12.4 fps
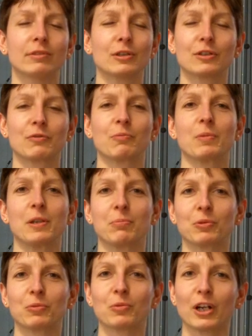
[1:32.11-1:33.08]
lot of
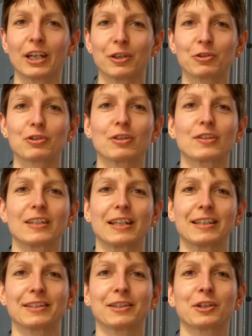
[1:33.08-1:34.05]
people working on
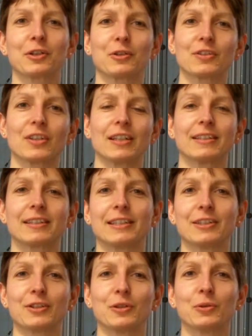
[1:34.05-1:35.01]
translating the content
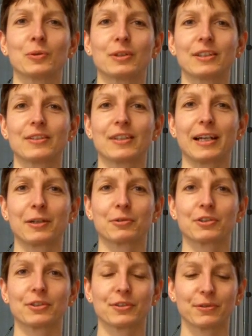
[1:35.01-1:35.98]
into all these
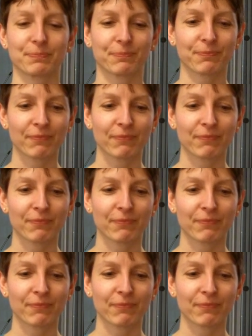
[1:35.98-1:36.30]
languages.